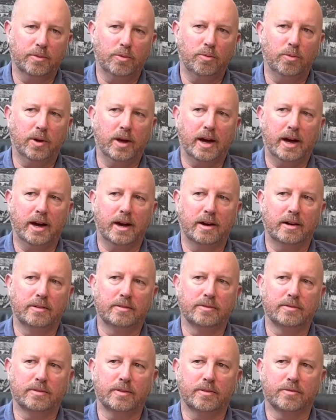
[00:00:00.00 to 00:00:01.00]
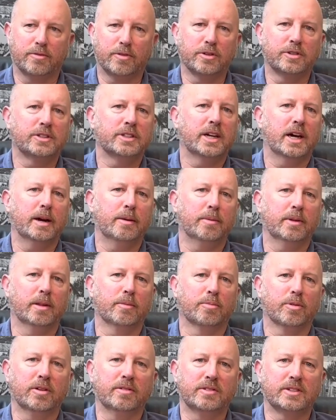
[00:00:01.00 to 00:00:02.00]
We have first time in the
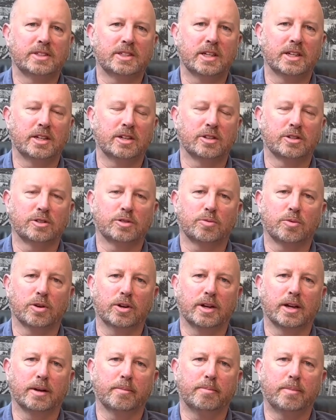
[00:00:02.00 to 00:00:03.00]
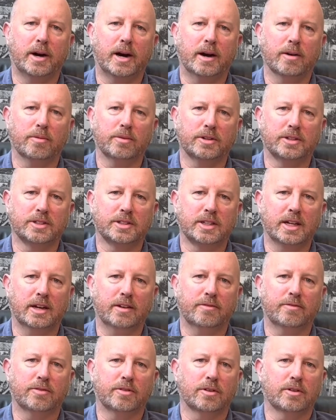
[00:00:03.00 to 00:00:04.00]
previous 10 years where you could buy real
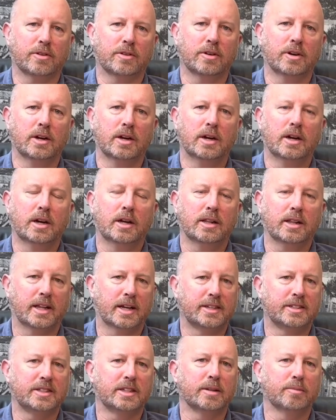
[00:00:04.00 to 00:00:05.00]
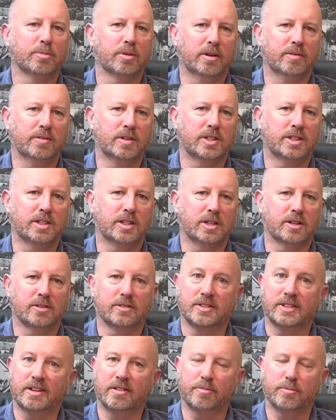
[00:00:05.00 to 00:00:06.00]
estate for less than the previous year,
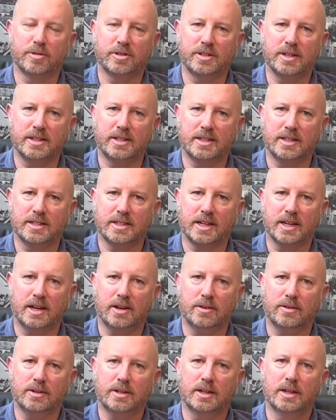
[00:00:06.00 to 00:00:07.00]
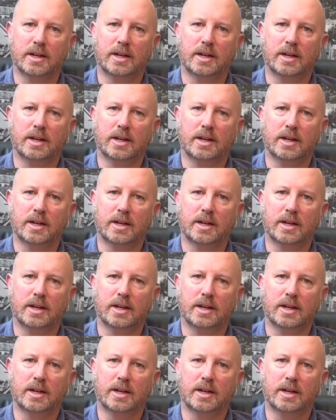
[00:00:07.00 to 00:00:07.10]
7% discount.